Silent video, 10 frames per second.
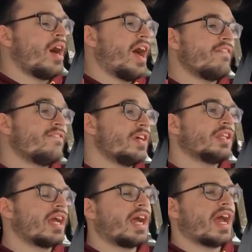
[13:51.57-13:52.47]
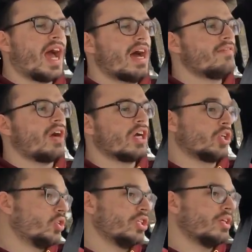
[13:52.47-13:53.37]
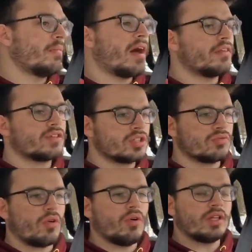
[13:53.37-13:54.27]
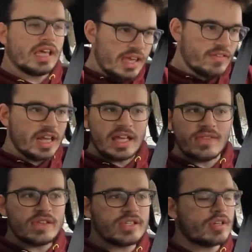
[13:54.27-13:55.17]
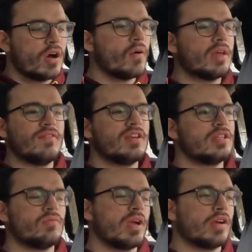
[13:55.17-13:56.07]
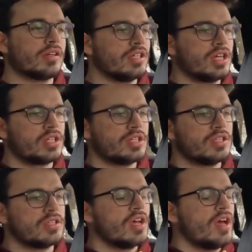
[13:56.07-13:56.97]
I feel like I have a good amount of control, even in the snow, even in weird conditions.